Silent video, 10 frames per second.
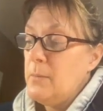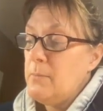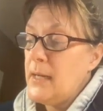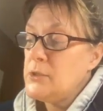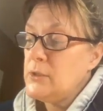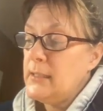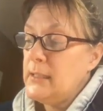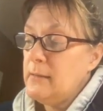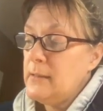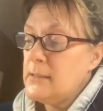
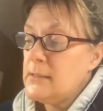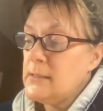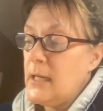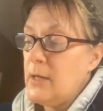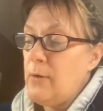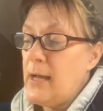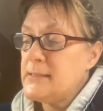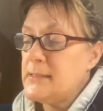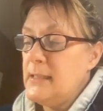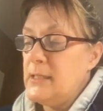Modulating the
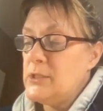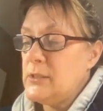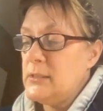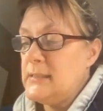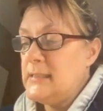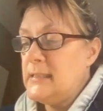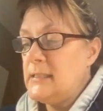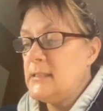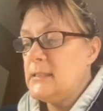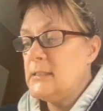
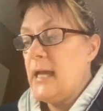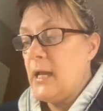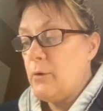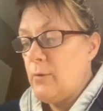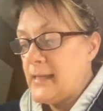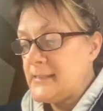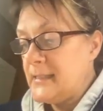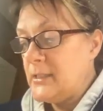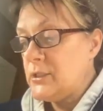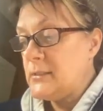
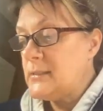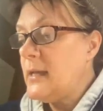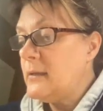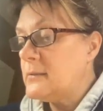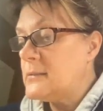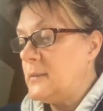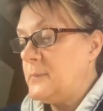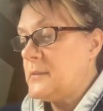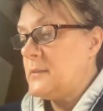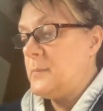tyrosination-detyrosination cycle
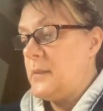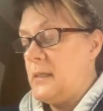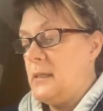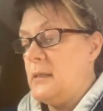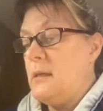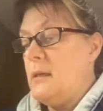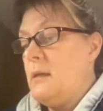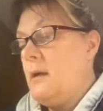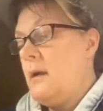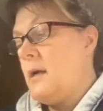seems to be
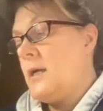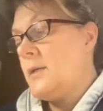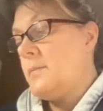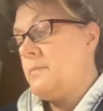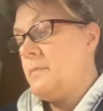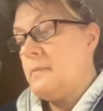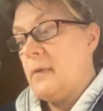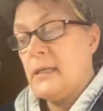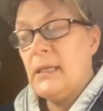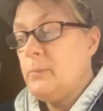
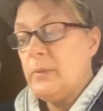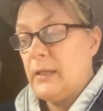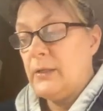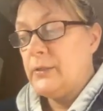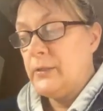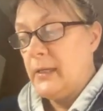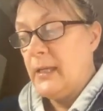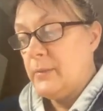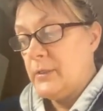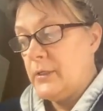a key player or
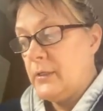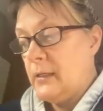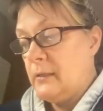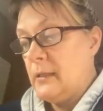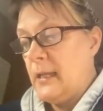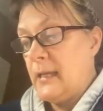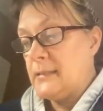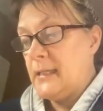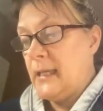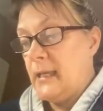inhibitor in the
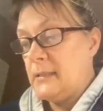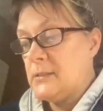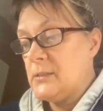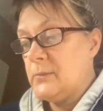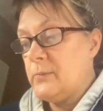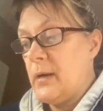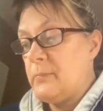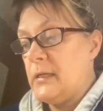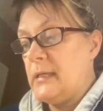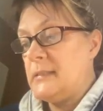anti-cancer
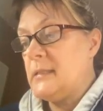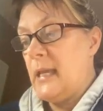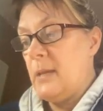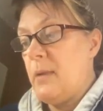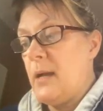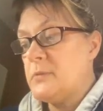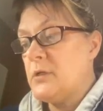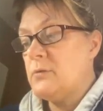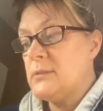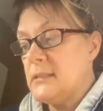properties in
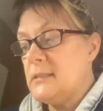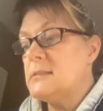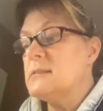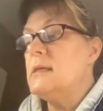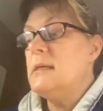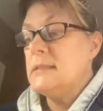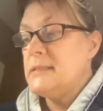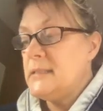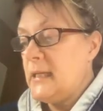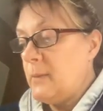apoptosis,
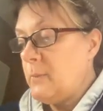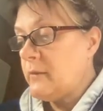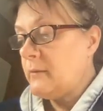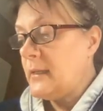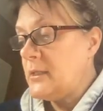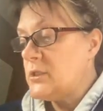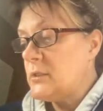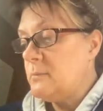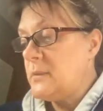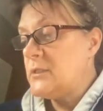DNA
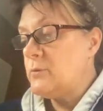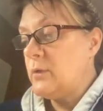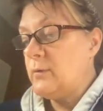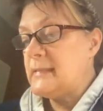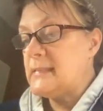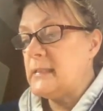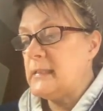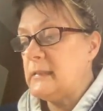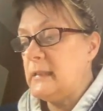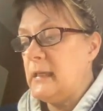methylation, P21
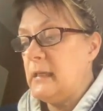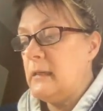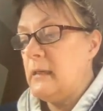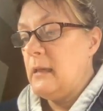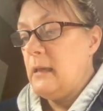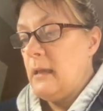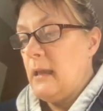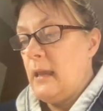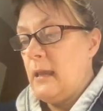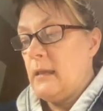signaling,
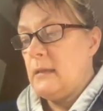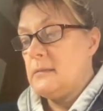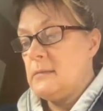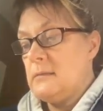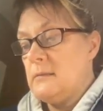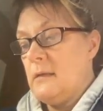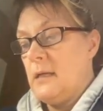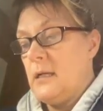and